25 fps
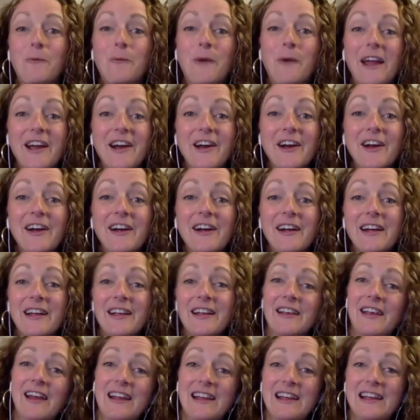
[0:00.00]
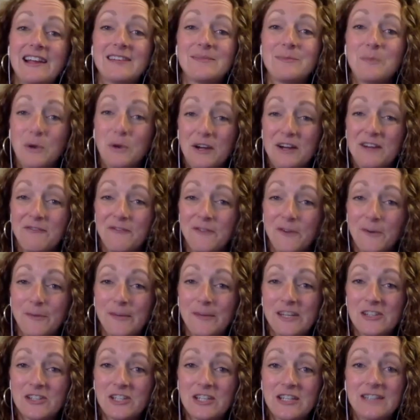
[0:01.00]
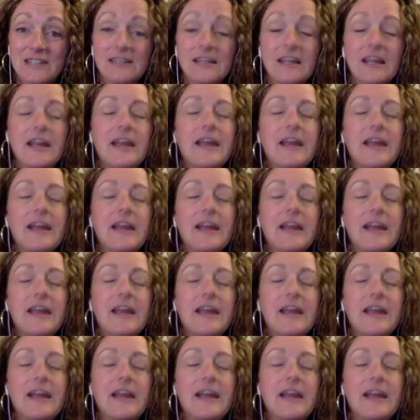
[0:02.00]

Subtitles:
where can I get more information?